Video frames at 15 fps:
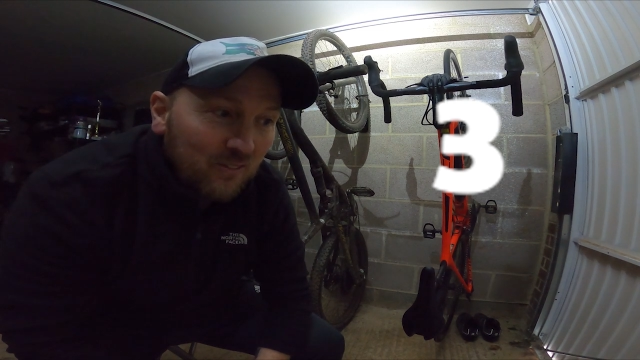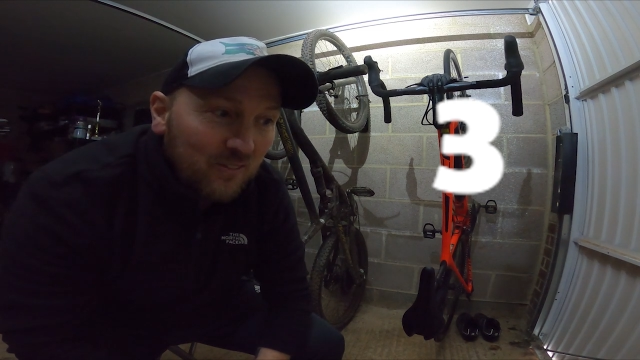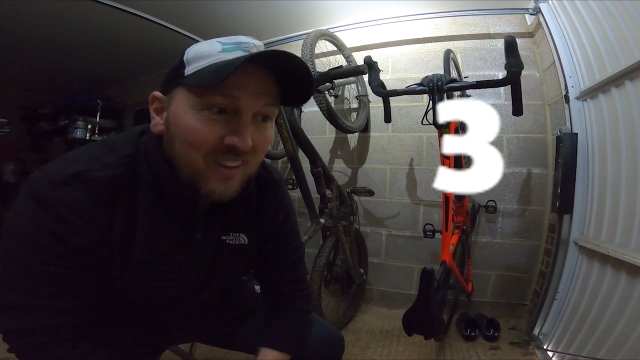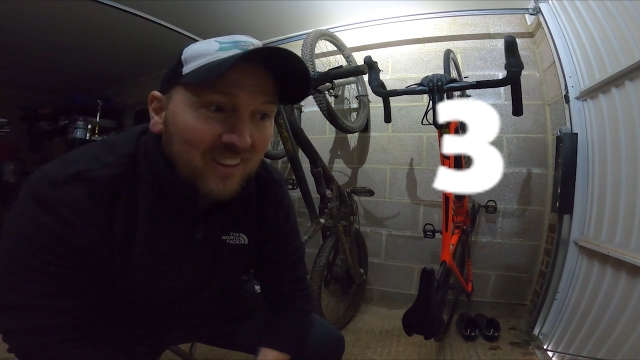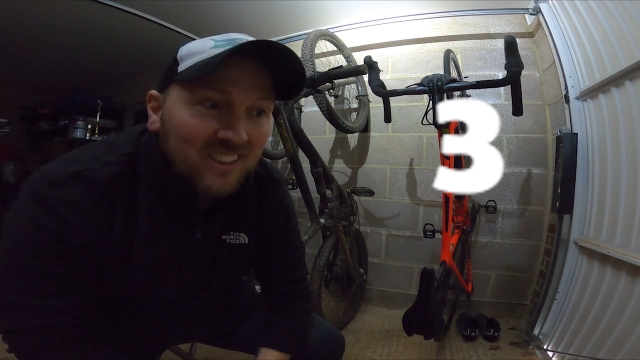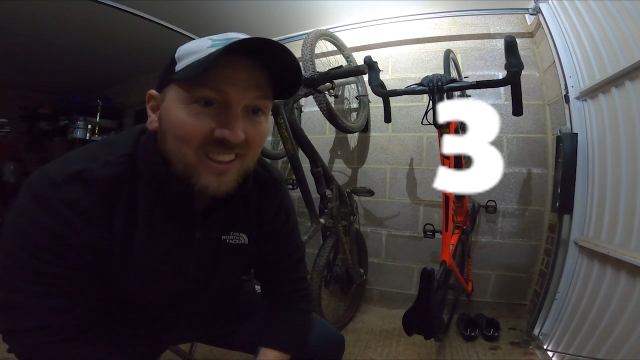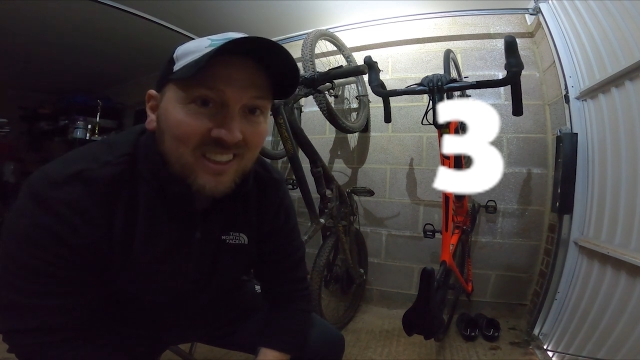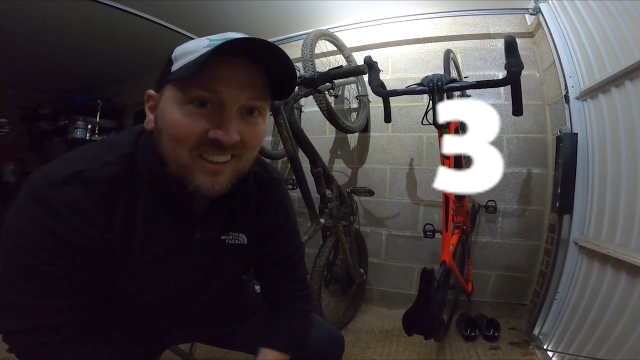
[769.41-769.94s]

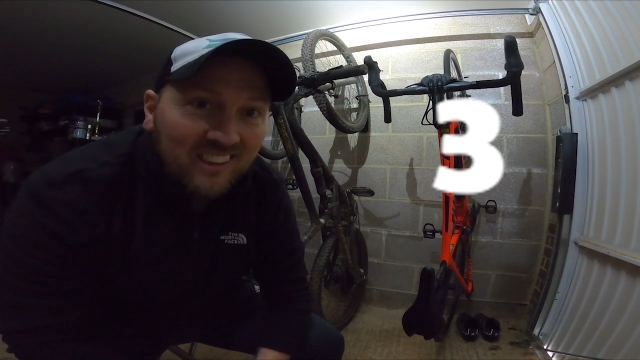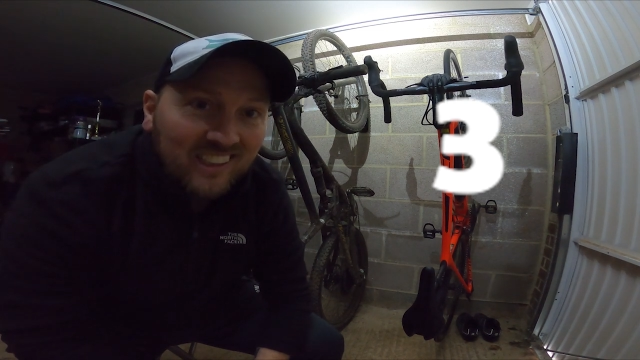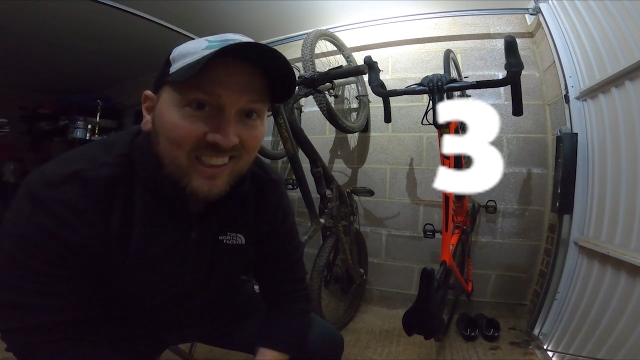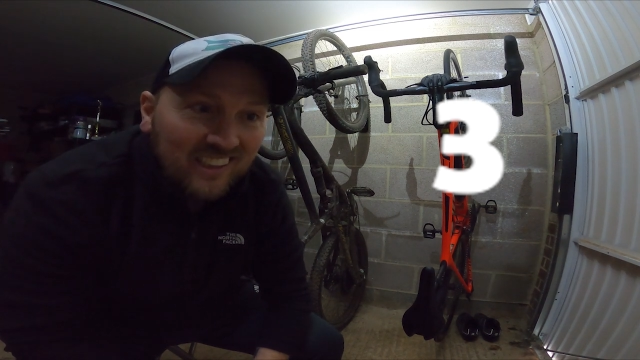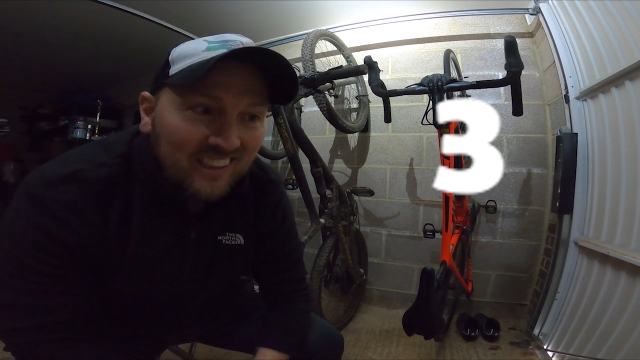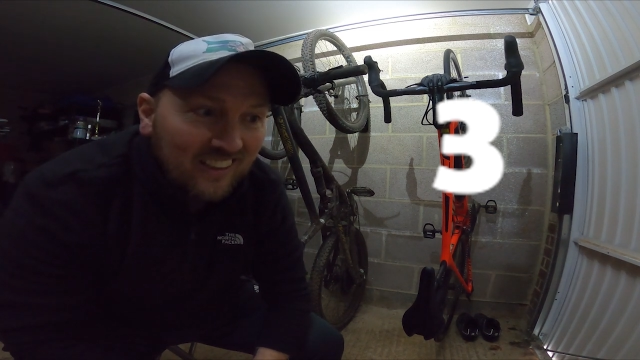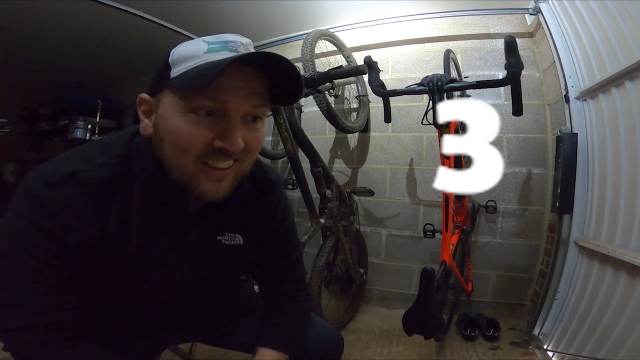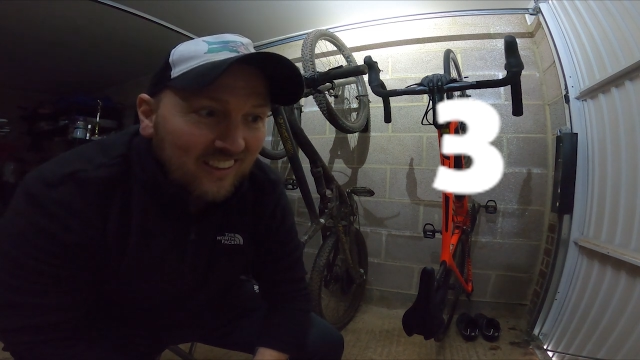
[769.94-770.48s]

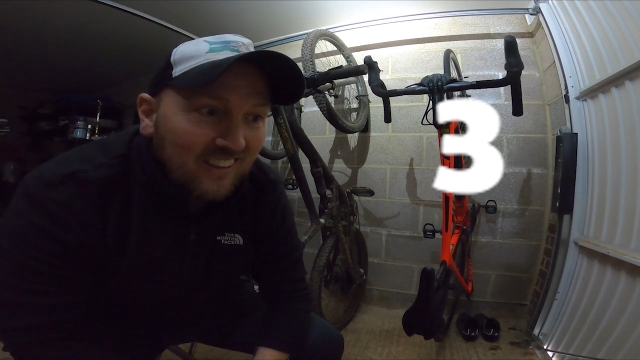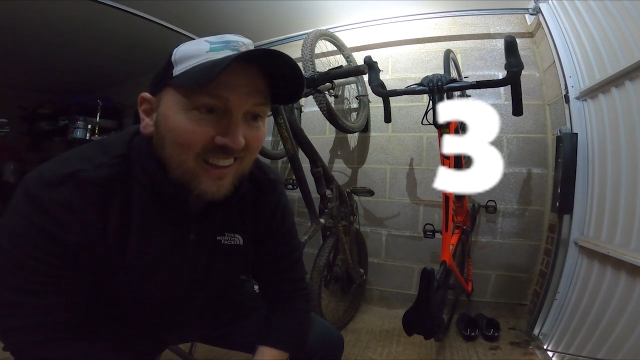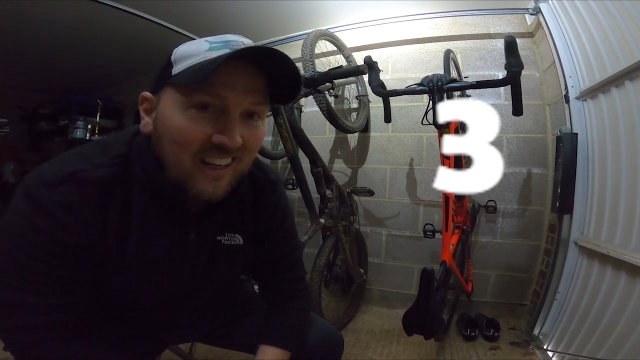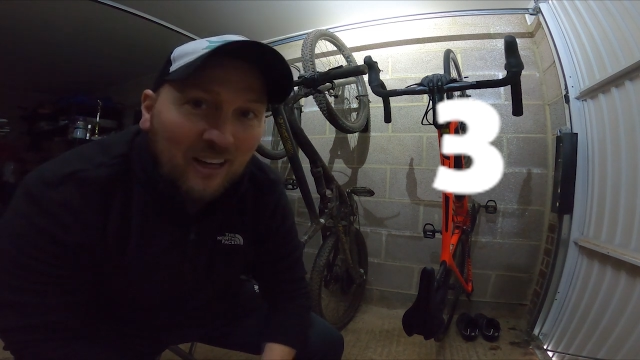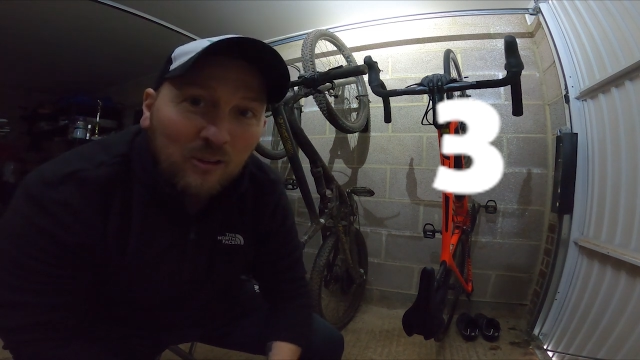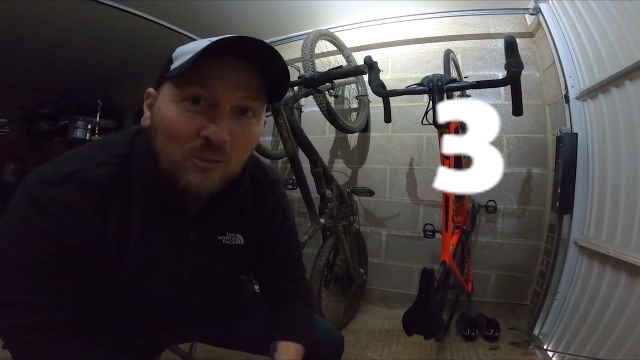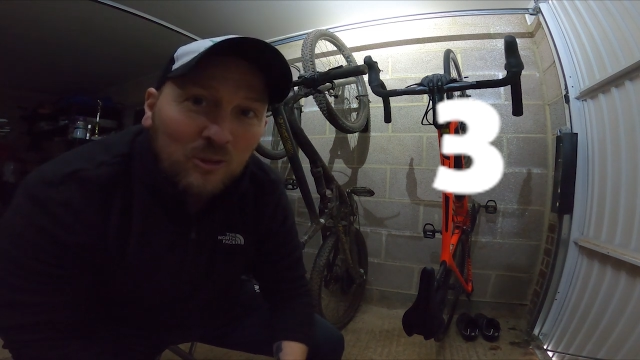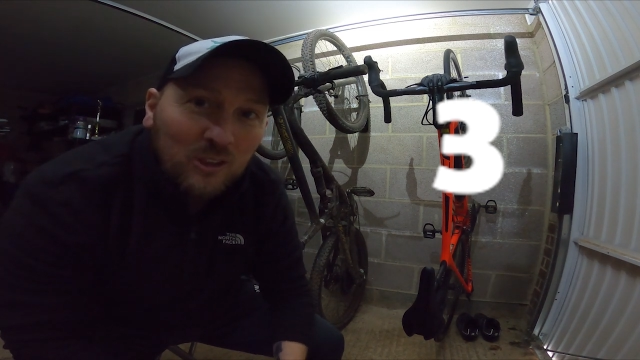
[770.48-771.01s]
Firstly,
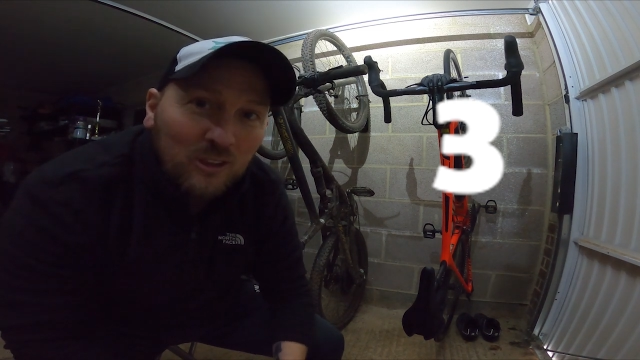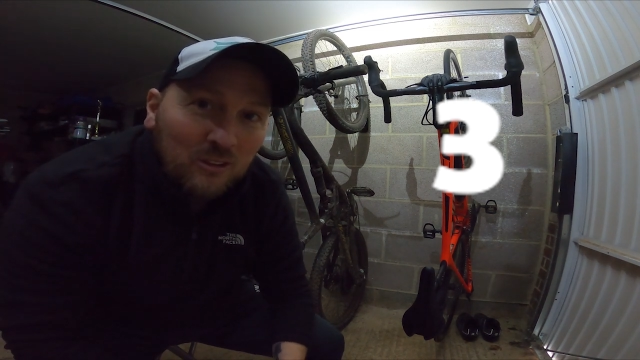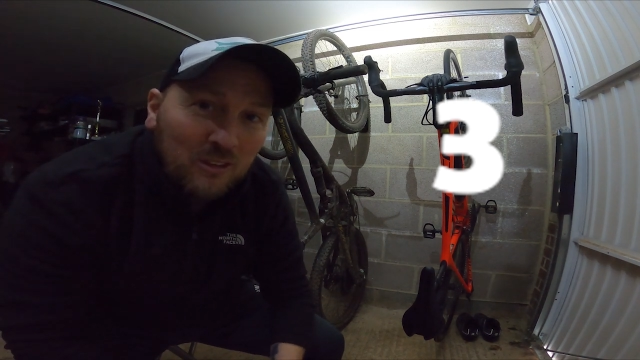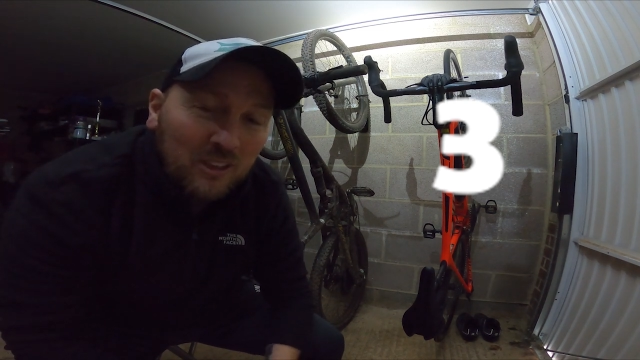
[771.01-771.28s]
how do you